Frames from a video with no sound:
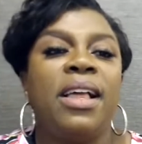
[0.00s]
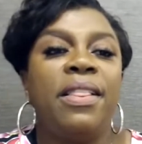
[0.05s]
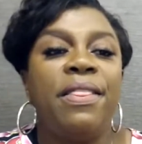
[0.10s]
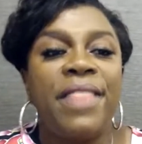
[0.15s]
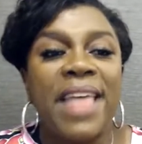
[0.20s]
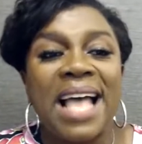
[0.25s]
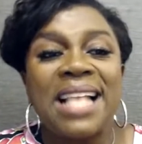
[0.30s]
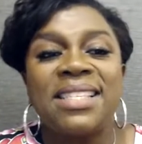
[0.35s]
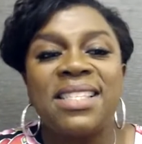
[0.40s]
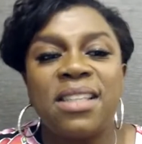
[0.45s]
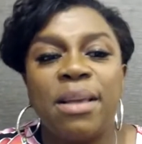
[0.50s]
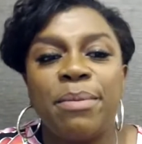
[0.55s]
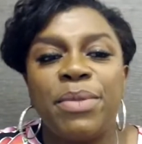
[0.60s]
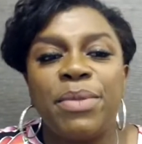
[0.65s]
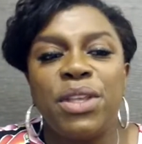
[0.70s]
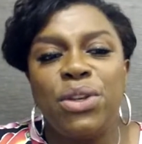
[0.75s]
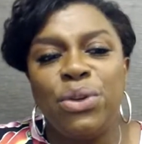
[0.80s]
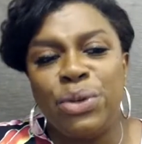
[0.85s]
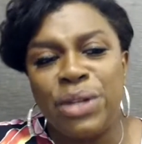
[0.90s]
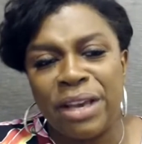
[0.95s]
That's
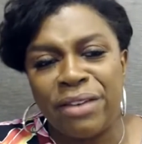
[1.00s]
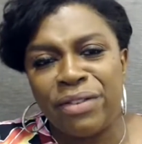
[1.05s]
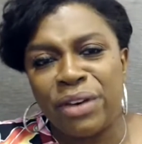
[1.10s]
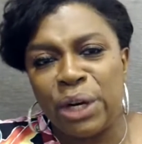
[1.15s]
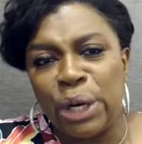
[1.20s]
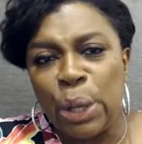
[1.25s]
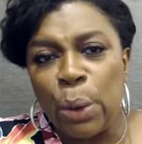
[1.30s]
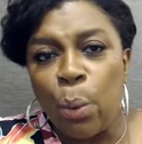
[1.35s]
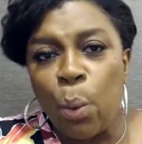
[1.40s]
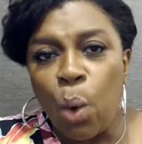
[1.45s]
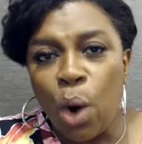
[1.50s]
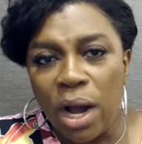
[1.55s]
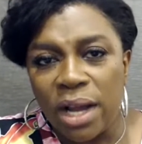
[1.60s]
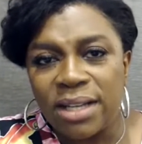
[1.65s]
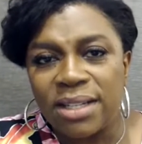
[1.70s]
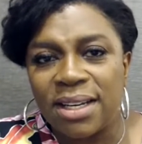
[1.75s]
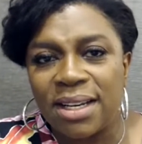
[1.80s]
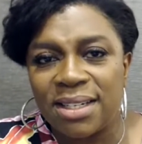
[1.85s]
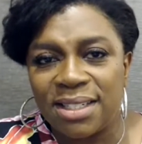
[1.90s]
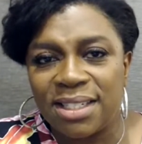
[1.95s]
something you
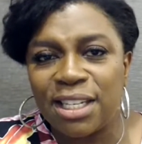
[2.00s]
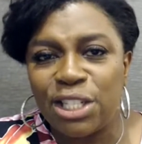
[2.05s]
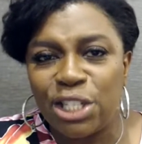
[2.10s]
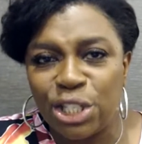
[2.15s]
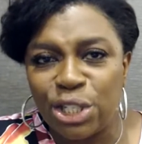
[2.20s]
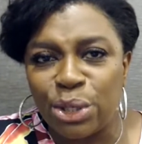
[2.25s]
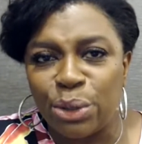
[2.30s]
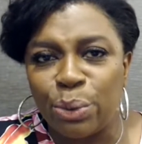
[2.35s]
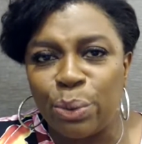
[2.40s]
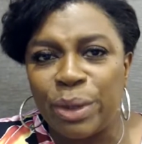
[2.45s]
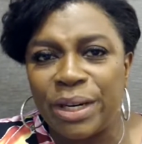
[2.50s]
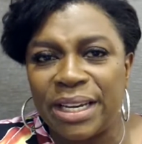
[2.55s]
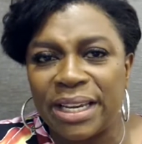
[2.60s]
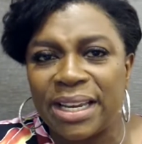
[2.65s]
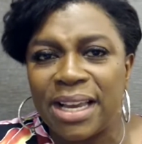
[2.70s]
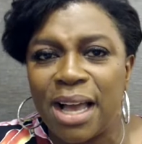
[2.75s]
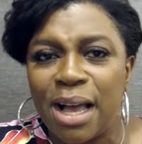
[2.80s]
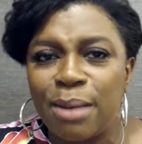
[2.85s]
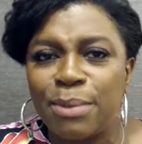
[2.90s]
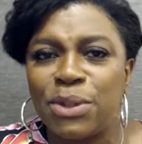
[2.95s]
definitely want to
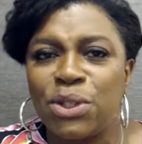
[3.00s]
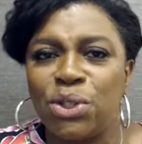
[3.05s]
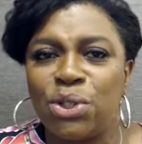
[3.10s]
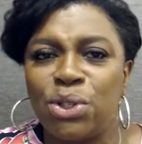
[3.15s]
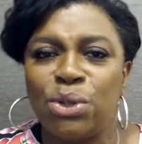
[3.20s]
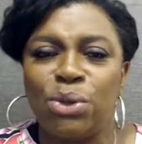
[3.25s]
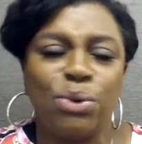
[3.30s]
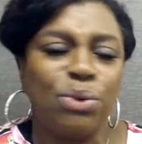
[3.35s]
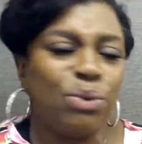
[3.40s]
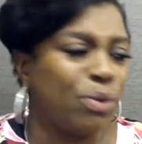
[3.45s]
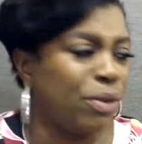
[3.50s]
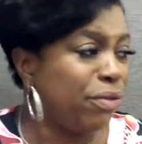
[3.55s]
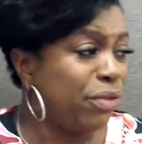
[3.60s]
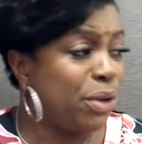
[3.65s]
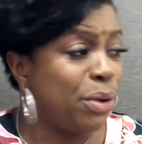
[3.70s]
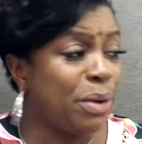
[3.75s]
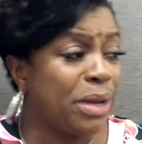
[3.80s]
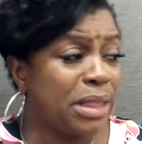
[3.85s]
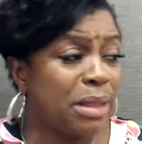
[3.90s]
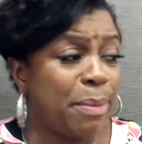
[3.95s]
do when it comes to
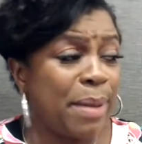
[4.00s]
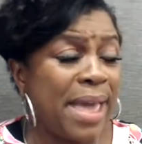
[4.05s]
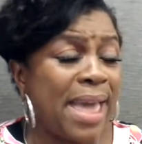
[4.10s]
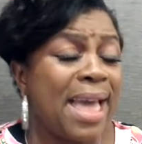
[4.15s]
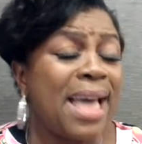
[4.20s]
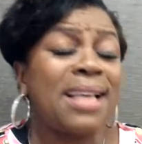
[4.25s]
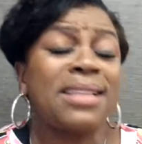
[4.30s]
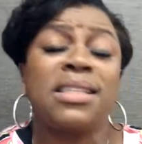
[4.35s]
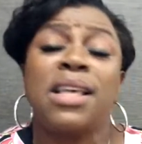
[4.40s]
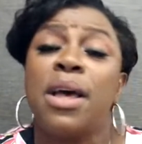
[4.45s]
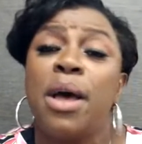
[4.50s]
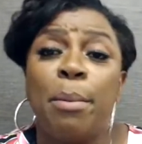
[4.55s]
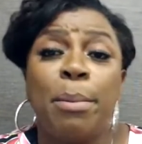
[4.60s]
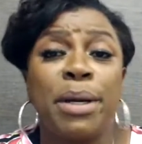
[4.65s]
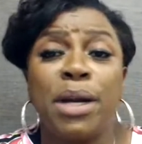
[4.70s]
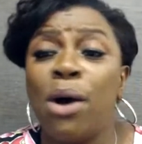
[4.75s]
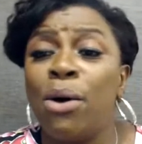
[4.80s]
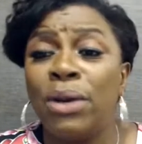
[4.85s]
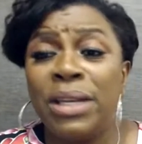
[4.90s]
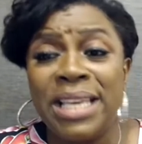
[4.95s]
reviewing the past,
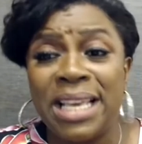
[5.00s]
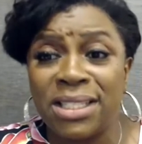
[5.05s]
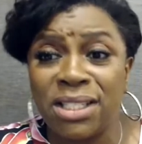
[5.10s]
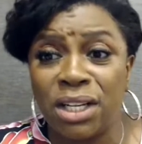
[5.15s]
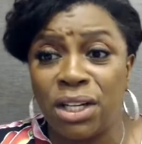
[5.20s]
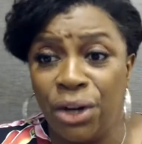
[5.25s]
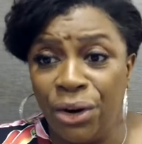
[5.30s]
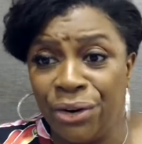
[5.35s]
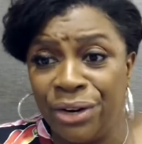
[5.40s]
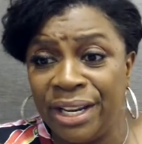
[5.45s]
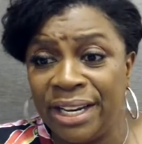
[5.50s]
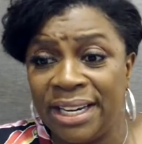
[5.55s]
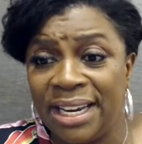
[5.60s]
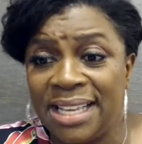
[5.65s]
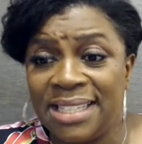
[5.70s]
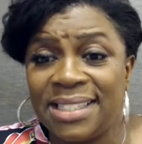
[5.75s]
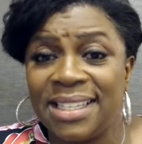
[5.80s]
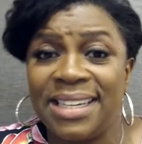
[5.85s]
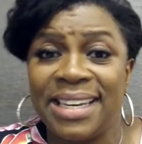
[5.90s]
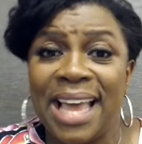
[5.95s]
but only as a learning
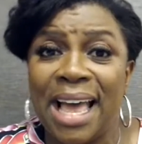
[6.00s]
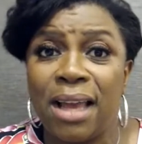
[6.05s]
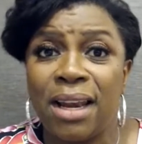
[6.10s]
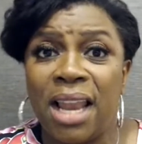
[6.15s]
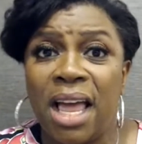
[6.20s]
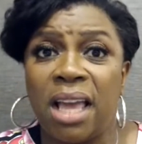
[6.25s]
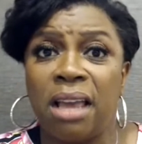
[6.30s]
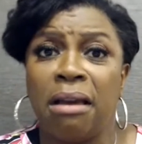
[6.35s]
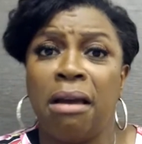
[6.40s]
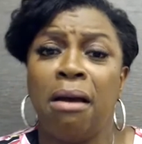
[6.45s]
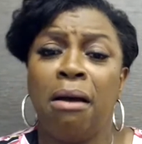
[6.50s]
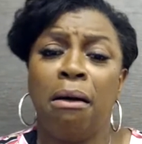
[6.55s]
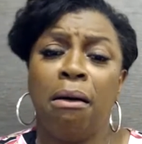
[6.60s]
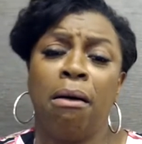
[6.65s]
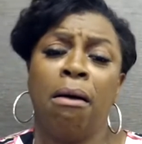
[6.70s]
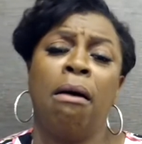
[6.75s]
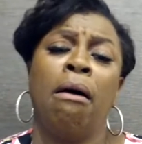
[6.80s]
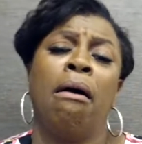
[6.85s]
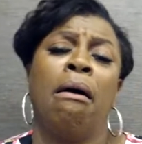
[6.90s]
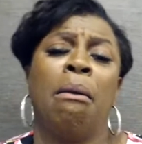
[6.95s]
lesson, not like,
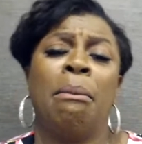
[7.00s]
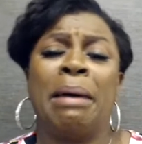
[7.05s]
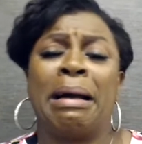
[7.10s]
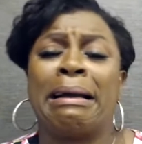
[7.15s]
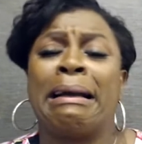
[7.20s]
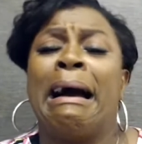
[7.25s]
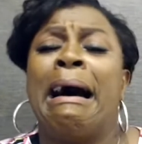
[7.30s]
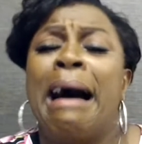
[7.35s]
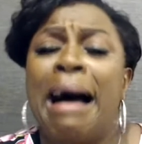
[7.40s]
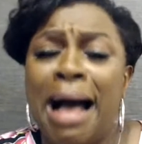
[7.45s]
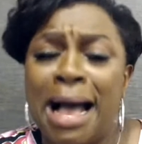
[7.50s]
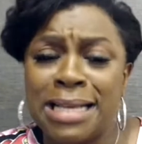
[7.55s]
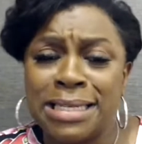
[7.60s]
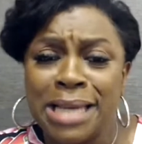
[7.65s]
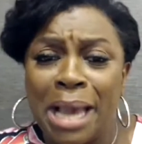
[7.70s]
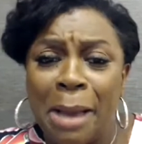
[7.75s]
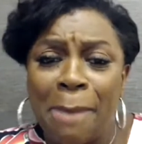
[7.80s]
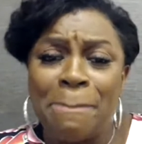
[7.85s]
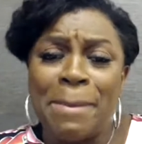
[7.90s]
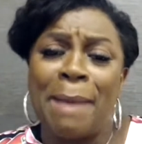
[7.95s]
oh my gosh,
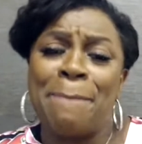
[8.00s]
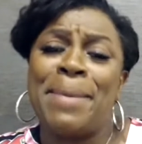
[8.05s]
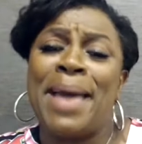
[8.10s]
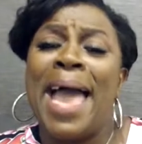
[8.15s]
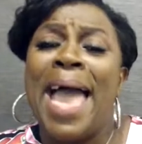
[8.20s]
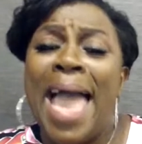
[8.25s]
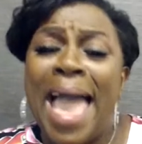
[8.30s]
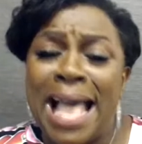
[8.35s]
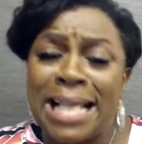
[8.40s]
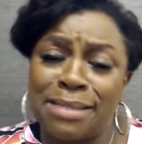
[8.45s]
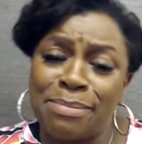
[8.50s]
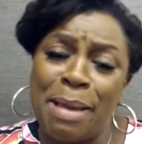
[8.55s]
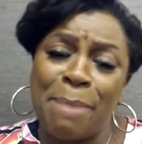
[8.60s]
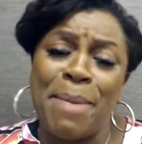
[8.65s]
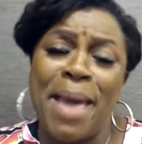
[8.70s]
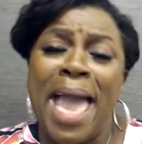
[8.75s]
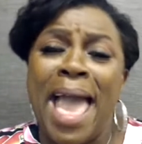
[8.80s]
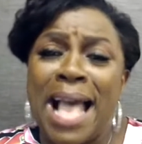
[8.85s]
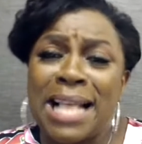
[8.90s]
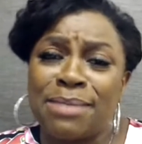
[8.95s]
my past, my
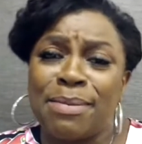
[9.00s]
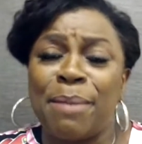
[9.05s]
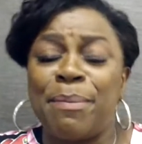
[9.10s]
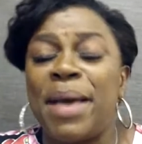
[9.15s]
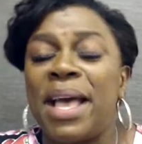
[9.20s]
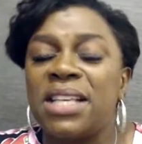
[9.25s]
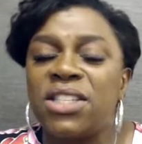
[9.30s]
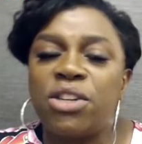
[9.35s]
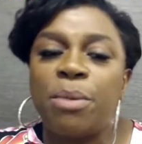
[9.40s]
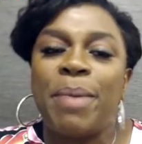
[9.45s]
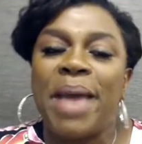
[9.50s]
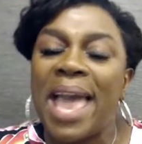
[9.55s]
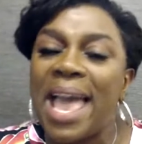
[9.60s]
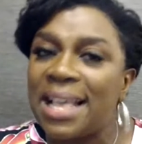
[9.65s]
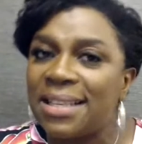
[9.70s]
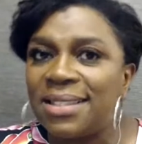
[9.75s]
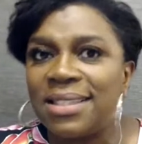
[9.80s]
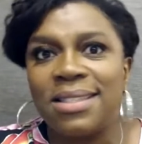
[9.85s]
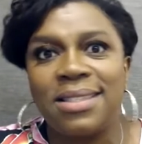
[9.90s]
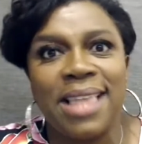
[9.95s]
past, my past. Your
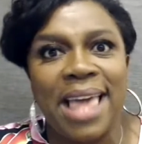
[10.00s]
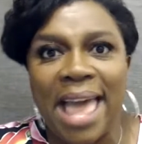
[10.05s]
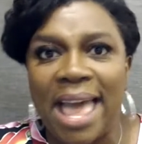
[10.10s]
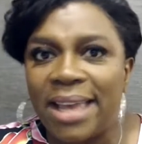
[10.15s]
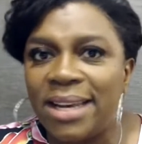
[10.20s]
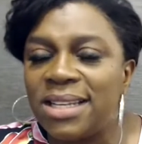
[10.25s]
past is that.